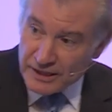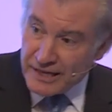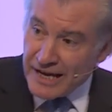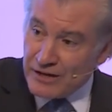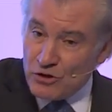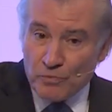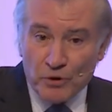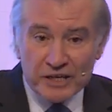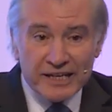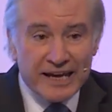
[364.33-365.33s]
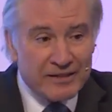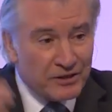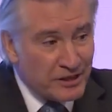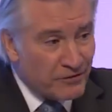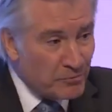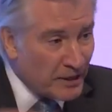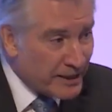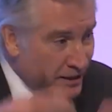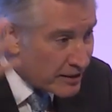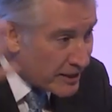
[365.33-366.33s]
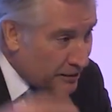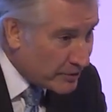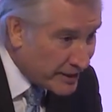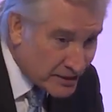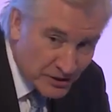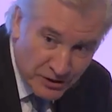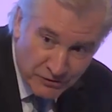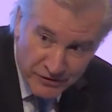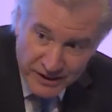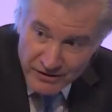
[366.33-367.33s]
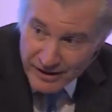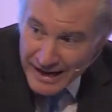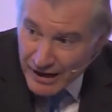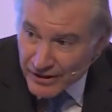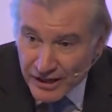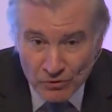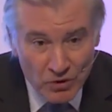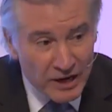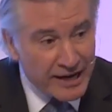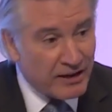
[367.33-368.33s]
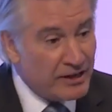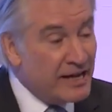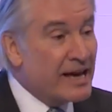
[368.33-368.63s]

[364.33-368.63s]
and you put together different molecular combinations and figure out how they can work out,